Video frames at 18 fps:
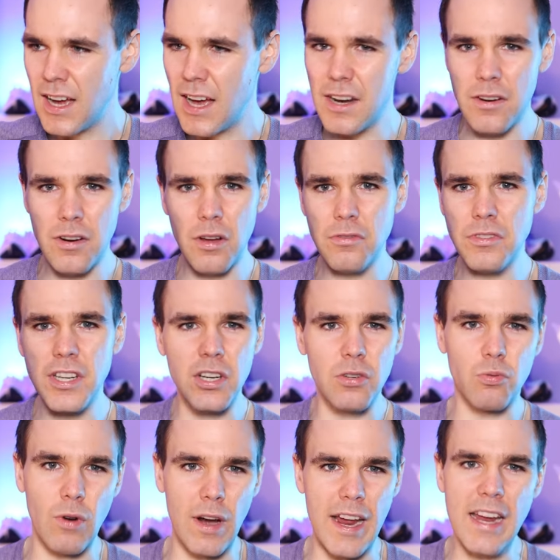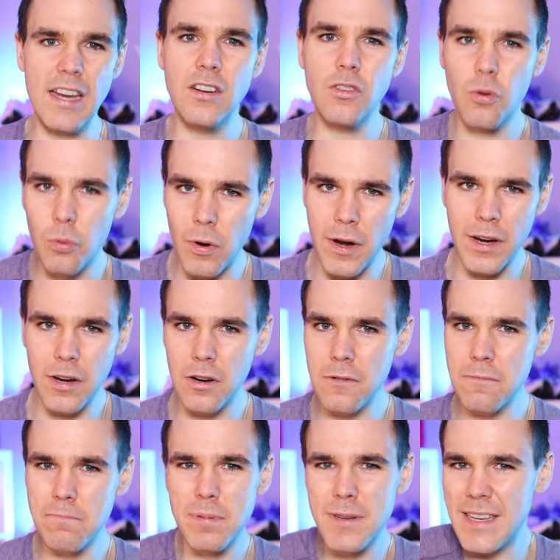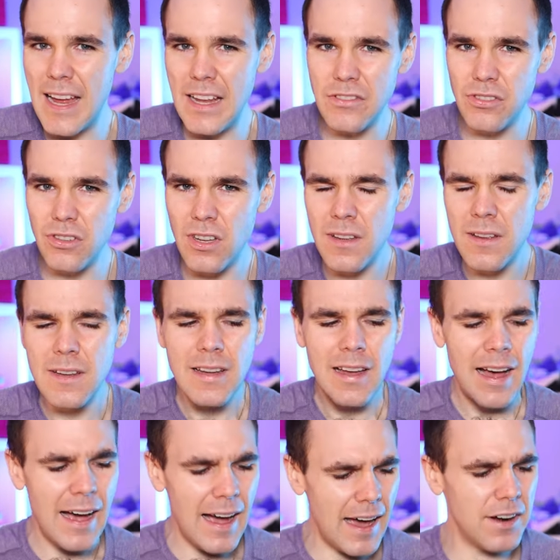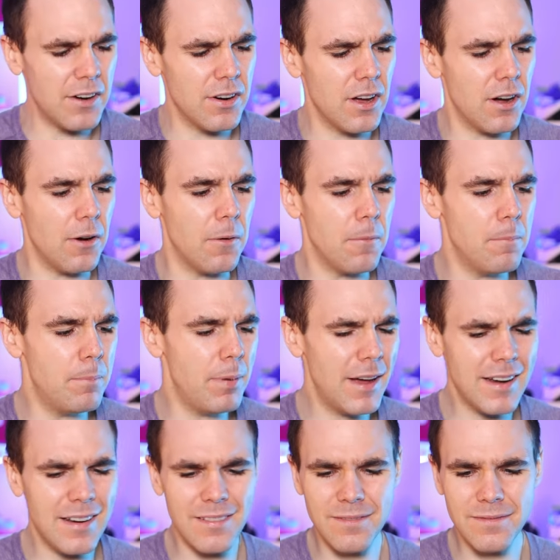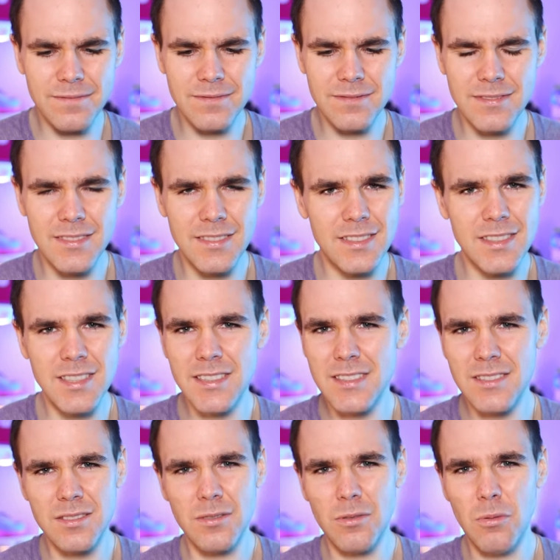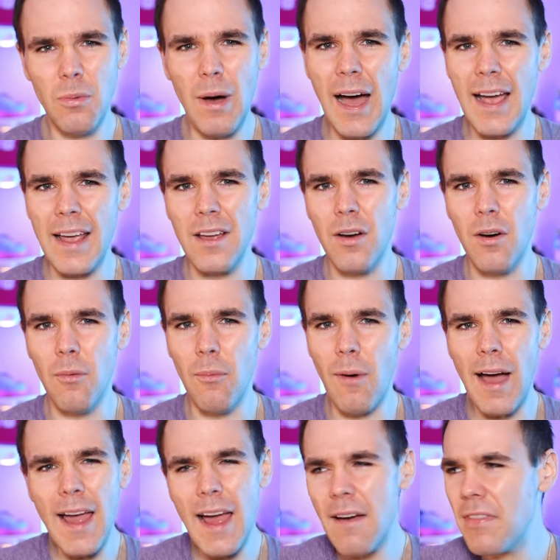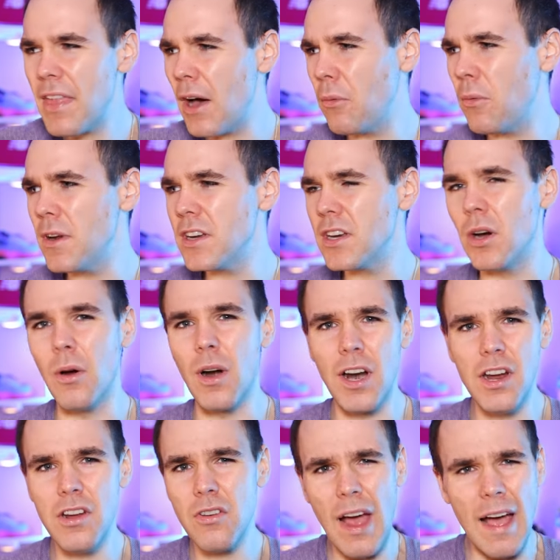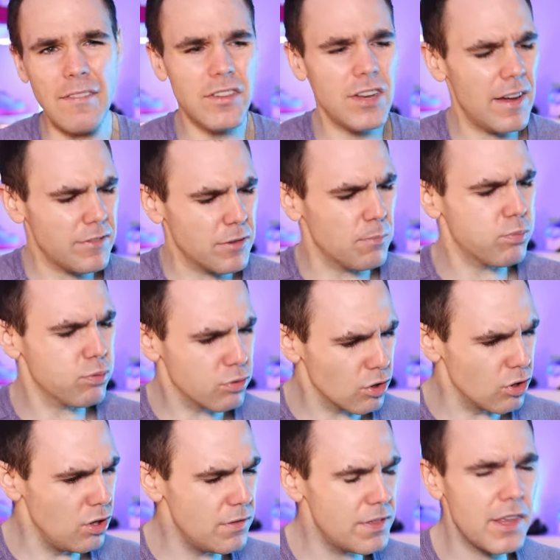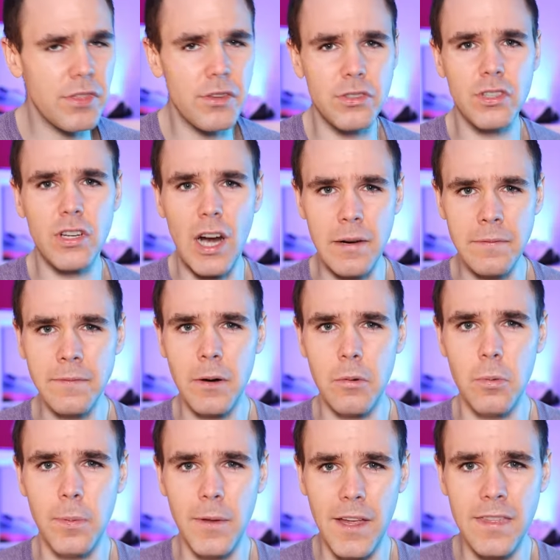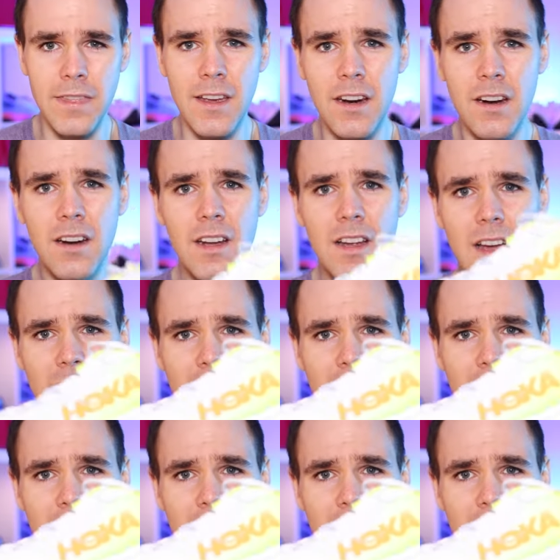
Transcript: I don't know, degrade quicker potentially. I don't know, but it's just, why? Why have that window? Do you have to prove that there's a carbon fiber plate in there?